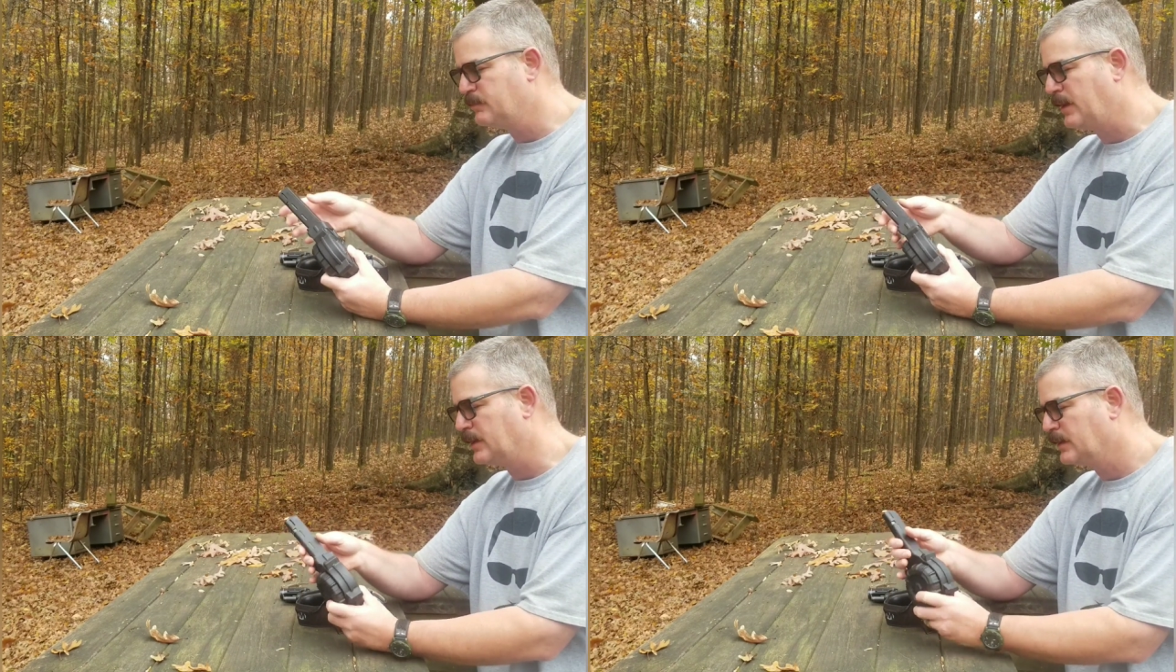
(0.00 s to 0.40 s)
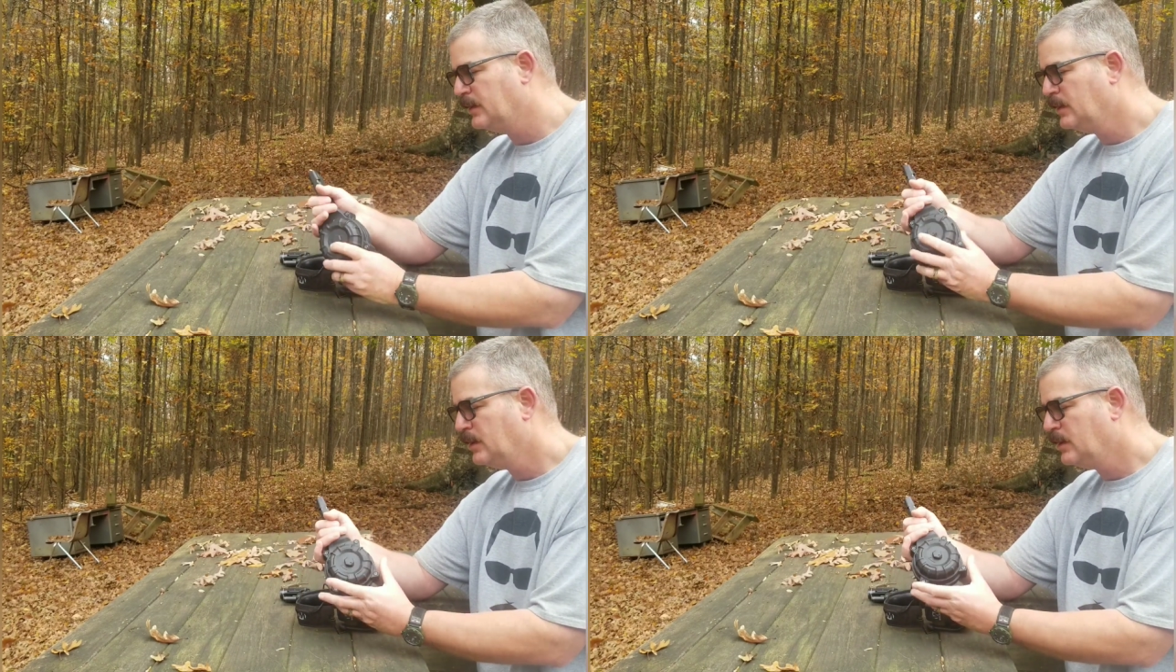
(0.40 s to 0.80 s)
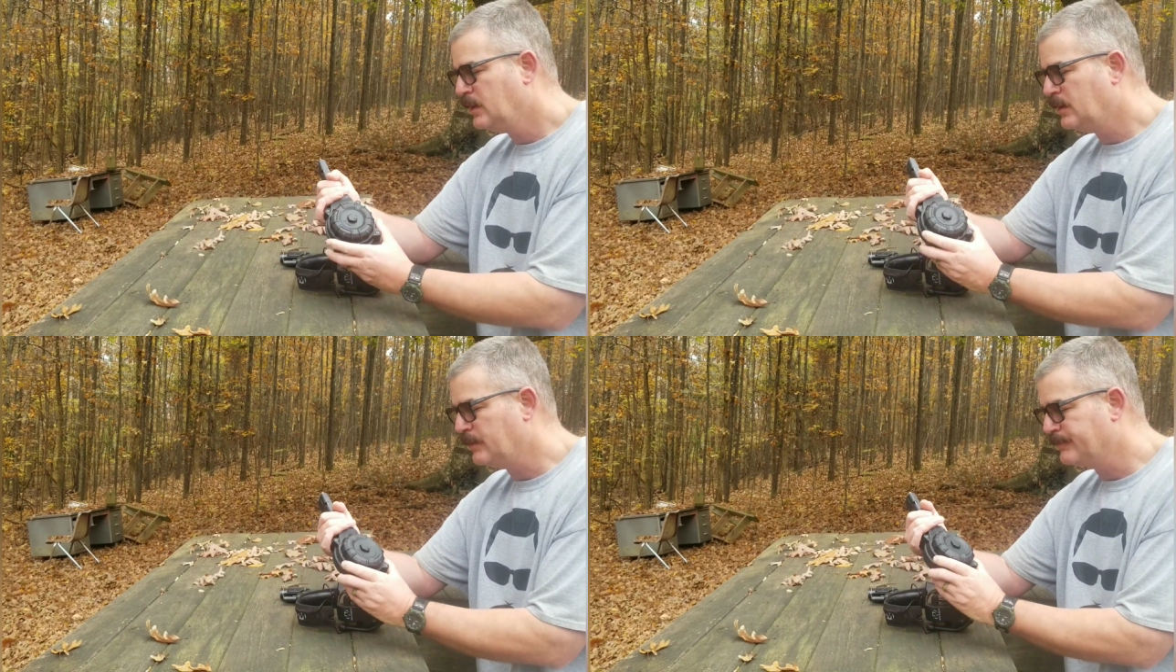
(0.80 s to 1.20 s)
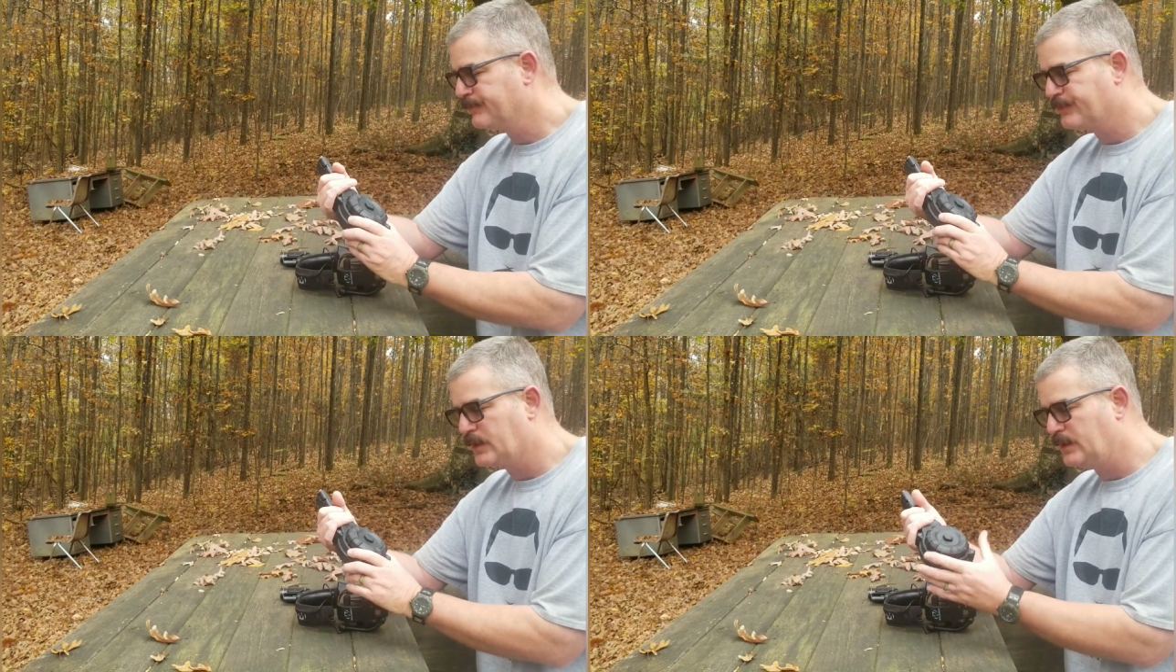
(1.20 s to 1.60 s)
mag.
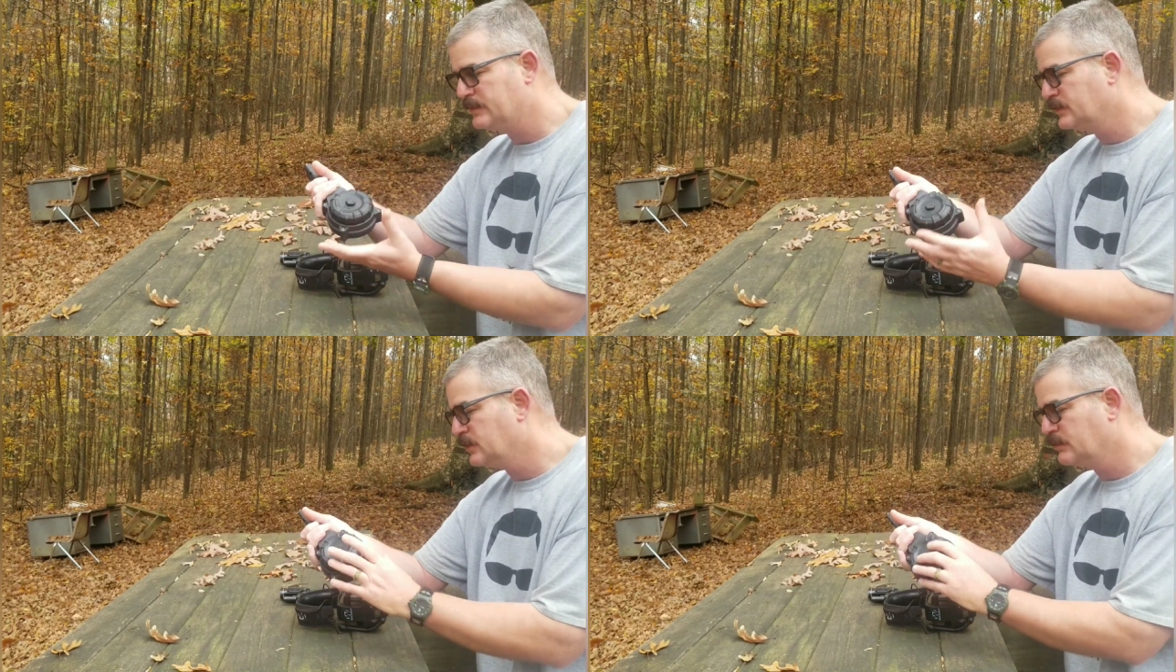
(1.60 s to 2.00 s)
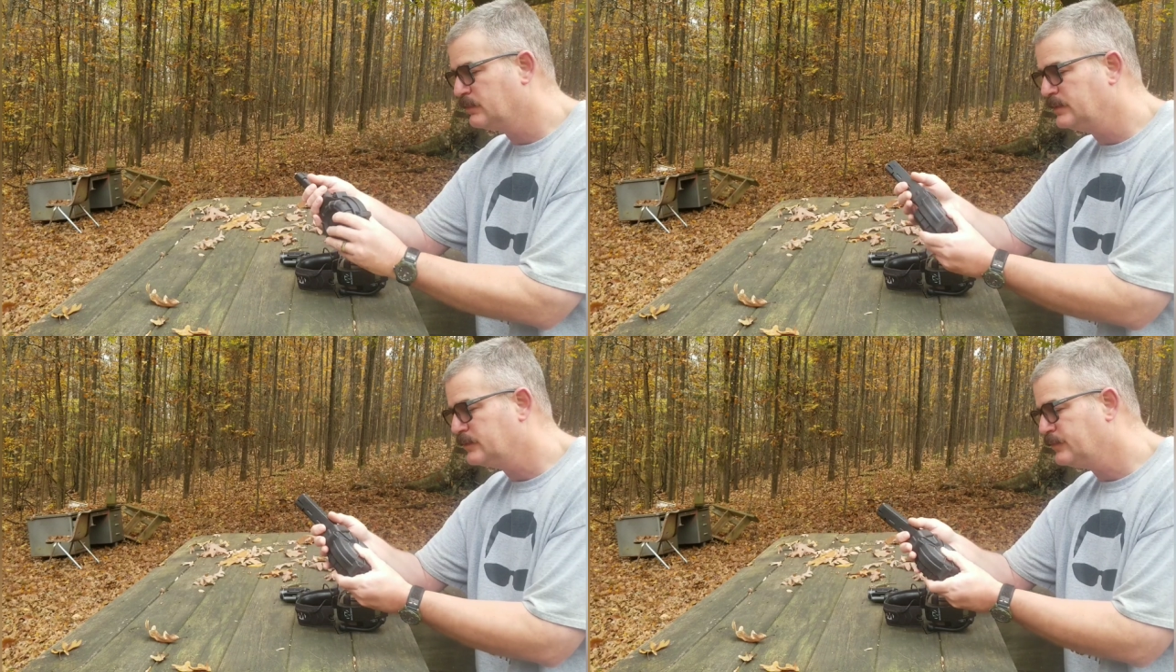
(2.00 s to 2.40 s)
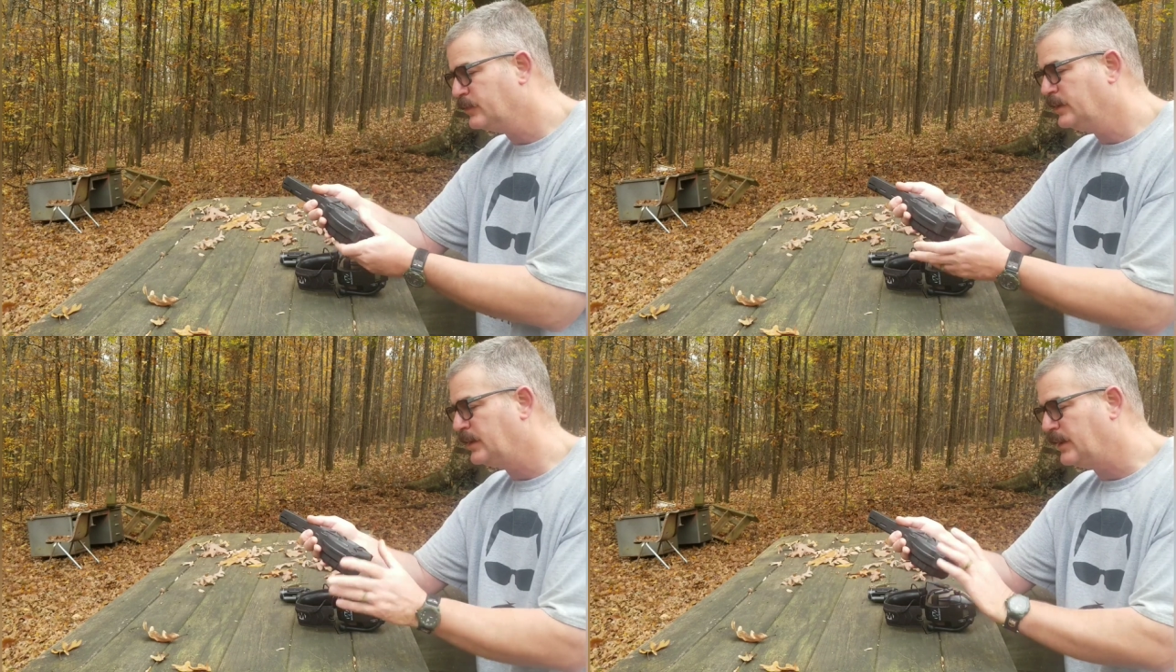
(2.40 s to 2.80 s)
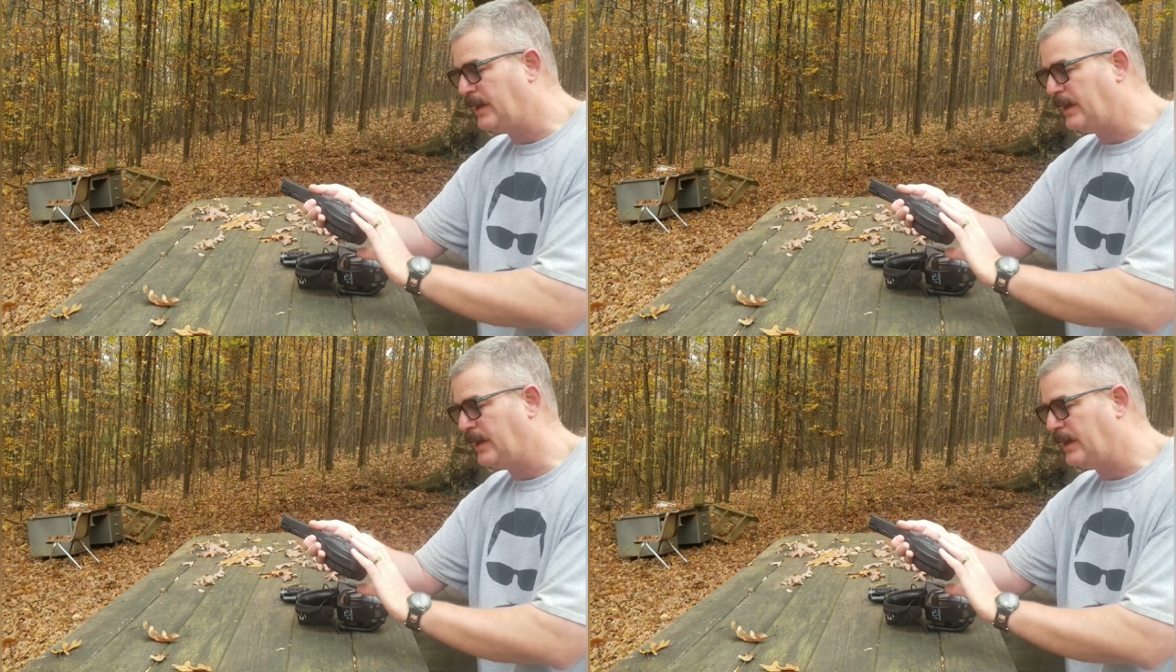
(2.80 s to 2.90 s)
Is there a reason for it?